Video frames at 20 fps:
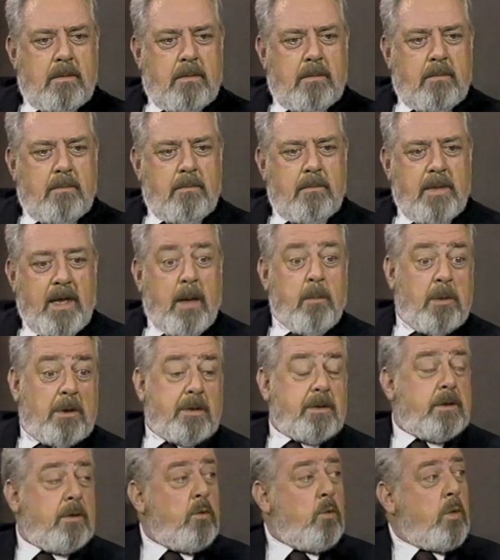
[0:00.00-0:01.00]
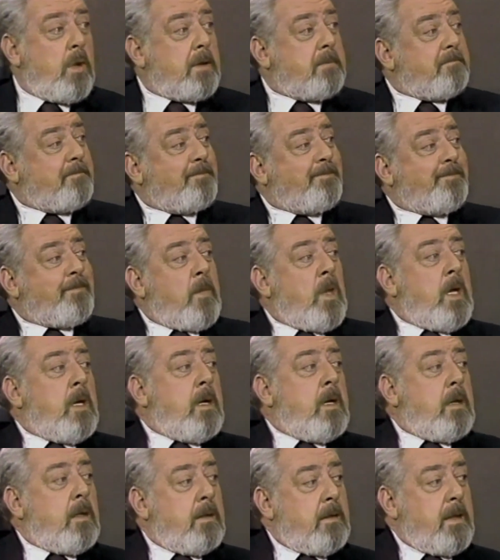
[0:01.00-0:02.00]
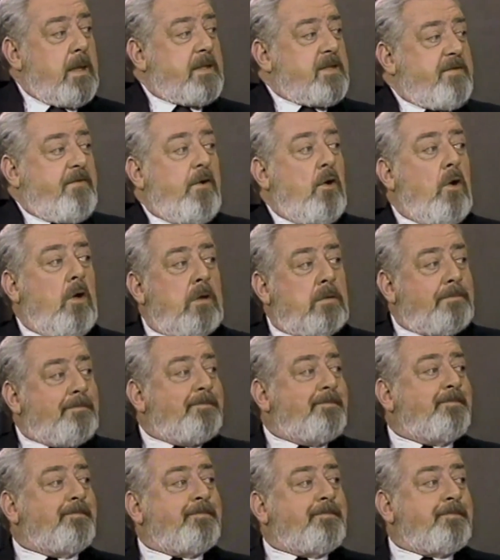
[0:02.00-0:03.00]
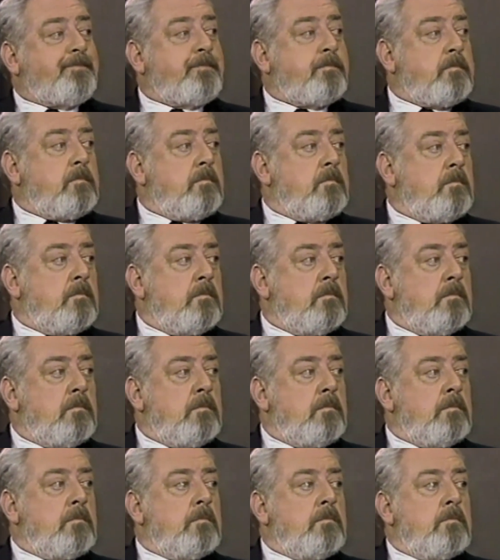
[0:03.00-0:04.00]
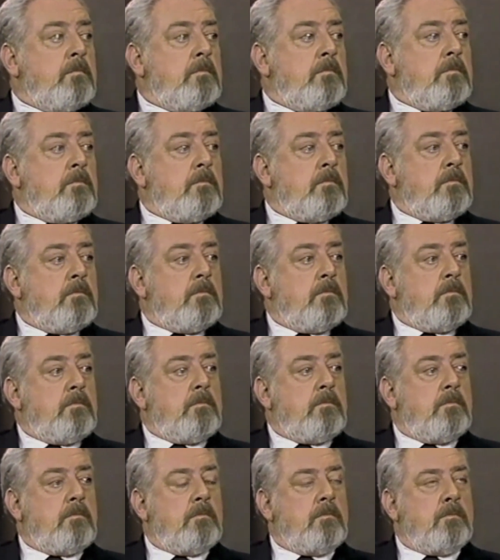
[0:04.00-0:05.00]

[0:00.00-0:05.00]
Raymond Burr discovered that his large physique made him a perfect fit for these